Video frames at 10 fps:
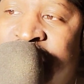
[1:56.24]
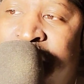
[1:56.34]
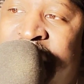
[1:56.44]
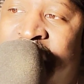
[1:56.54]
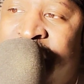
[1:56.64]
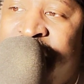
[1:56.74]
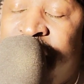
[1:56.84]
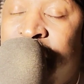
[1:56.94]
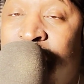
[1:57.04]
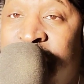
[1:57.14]
about it
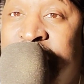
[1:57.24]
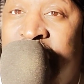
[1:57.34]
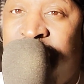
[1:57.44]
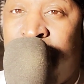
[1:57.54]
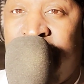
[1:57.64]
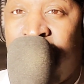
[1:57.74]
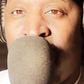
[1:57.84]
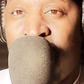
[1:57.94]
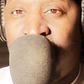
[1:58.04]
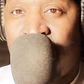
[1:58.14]
till it was time for me to
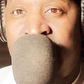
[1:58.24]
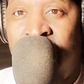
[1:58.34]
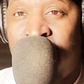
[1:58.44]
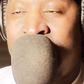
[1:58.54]
go to trial.